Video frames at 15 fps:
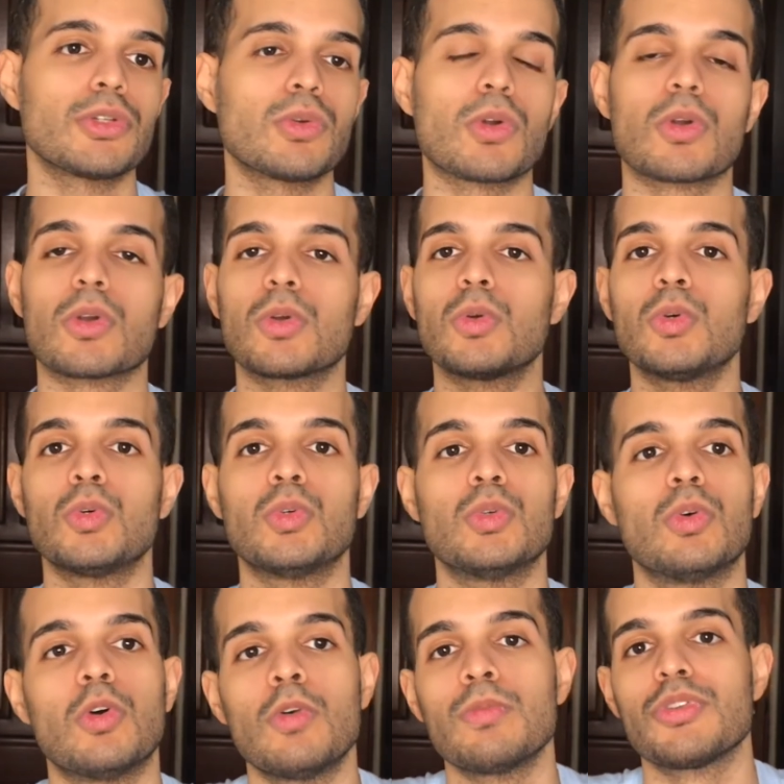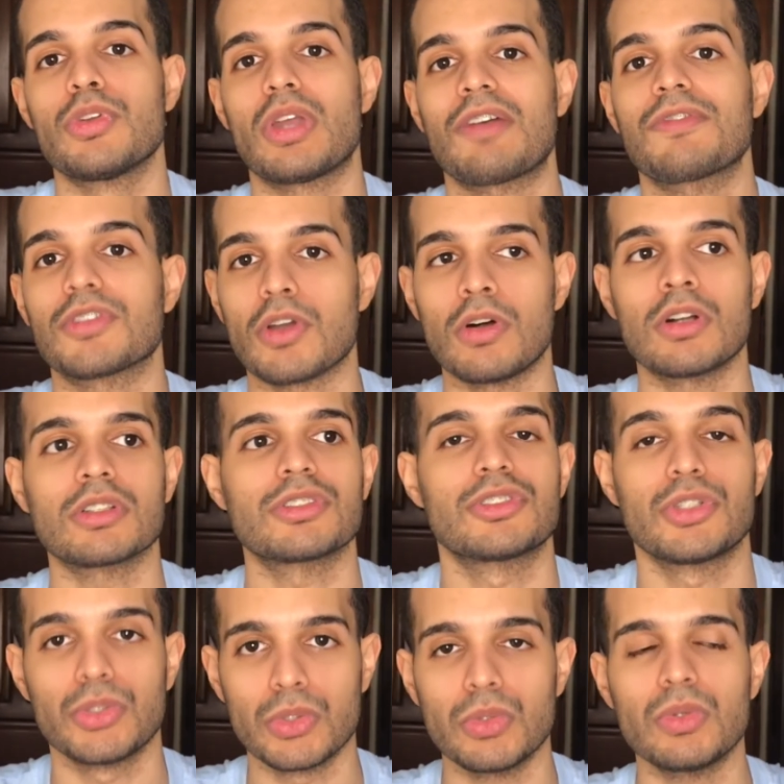or whom you have talked
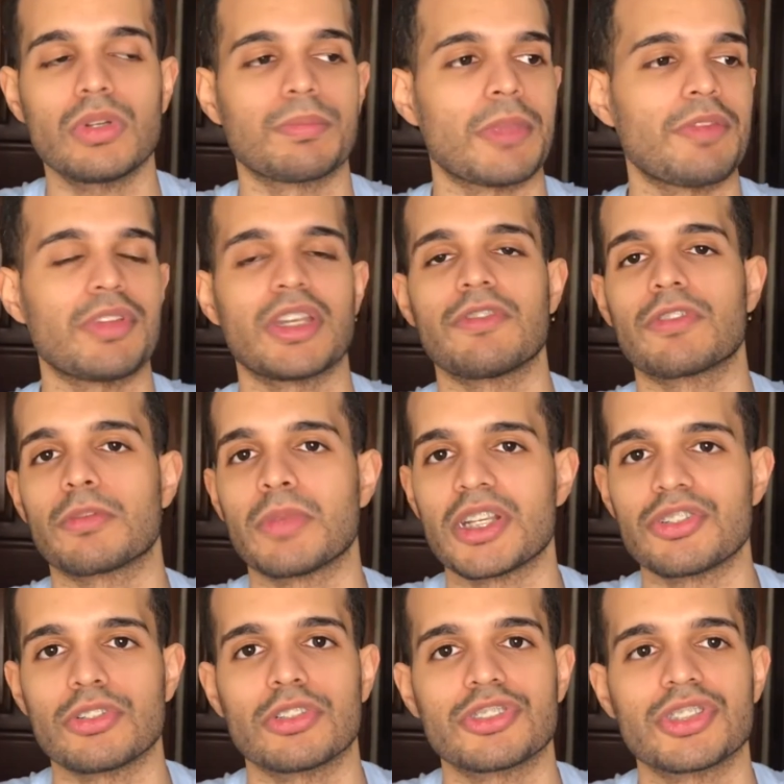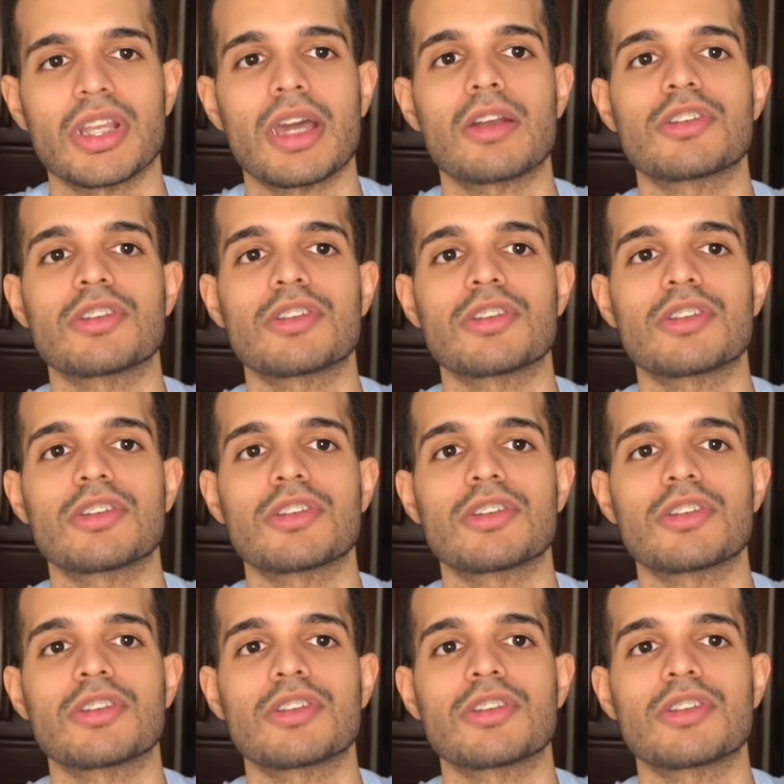to, maybe an informational chat or